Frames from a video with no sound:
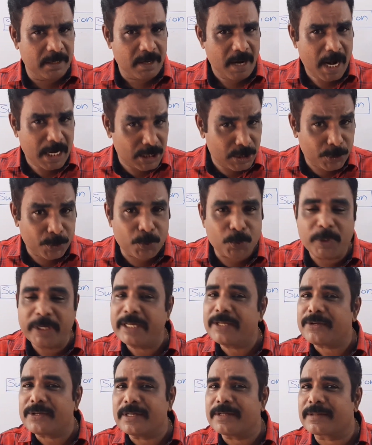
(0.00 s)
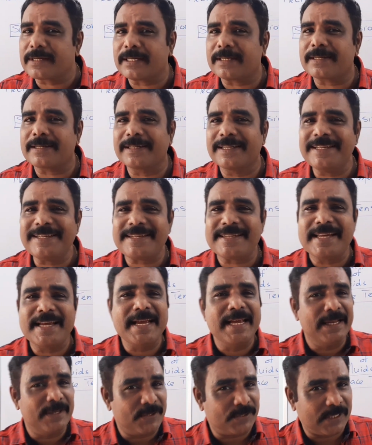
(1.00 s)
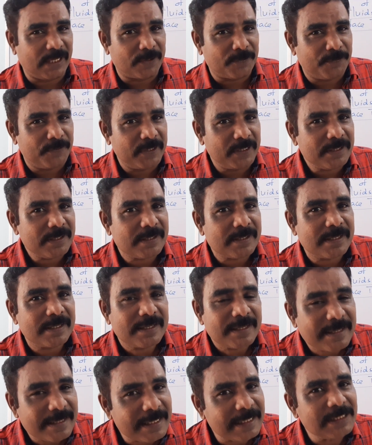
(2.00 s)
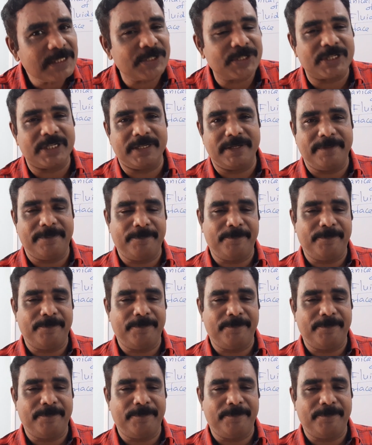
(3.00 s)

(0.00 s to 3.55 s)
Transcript: under today's discussion is surface tension.